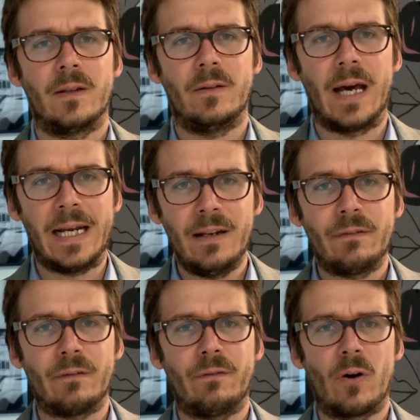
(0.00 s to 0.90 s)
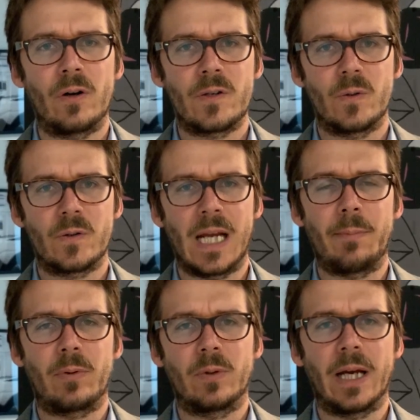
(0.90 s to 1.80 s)
that if a foreign source
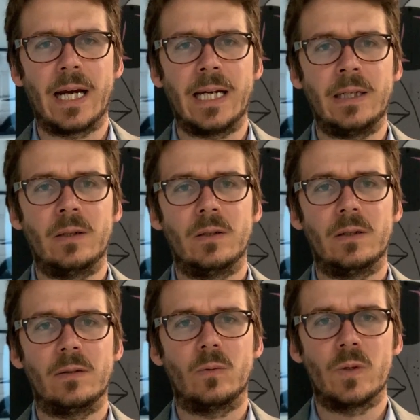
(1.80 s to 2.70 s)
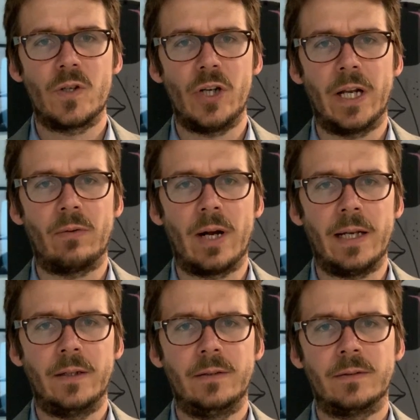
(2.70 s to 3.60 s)
capital gain was
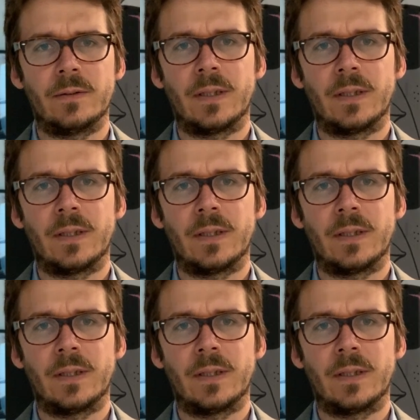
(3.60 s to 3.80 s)
generated